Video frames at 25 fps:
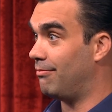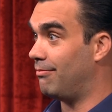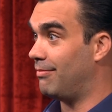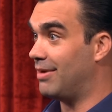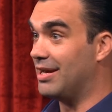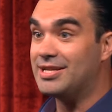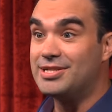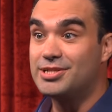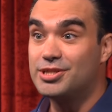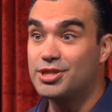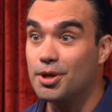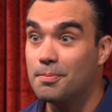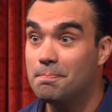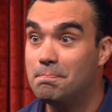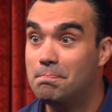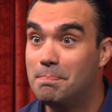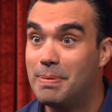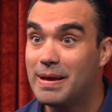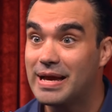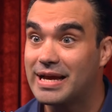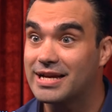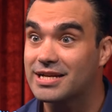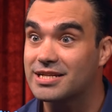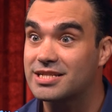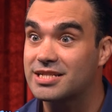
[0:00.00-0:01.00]
It's the
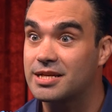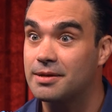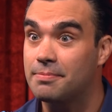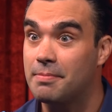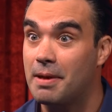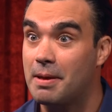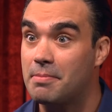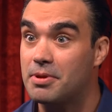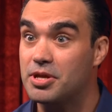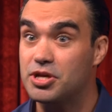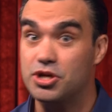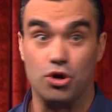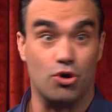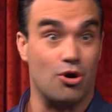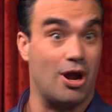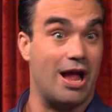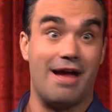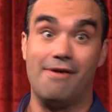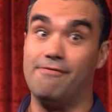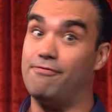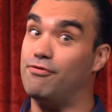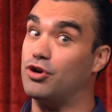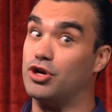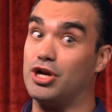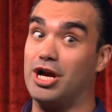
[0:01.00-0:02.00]
biggest commitment you're
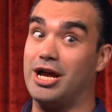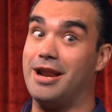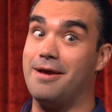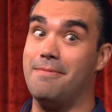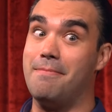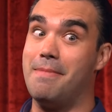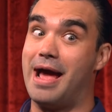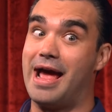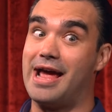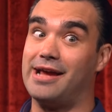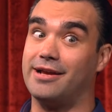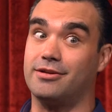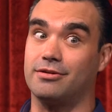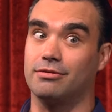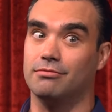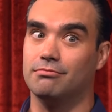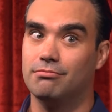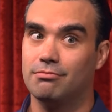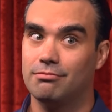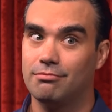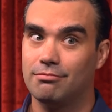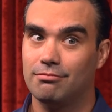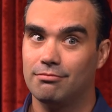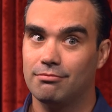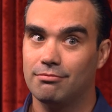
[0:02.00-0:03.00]
ever gonna make.
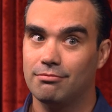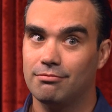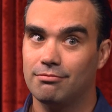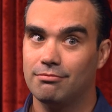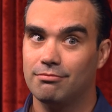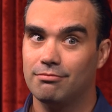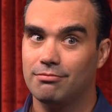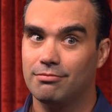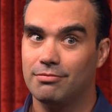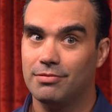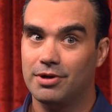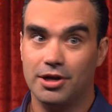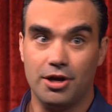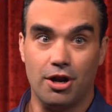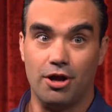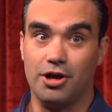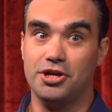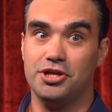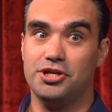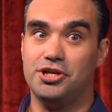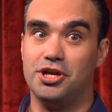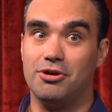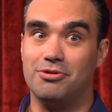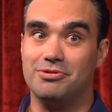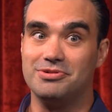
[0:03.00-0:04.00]
And all
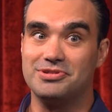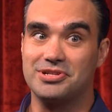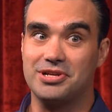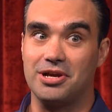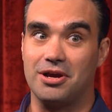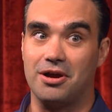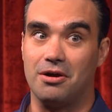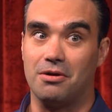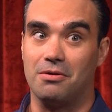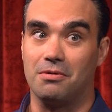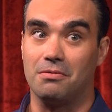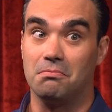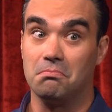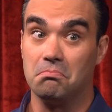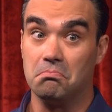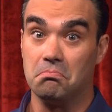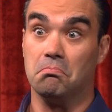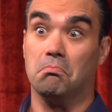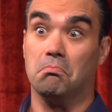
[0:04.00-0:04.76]
you do is go,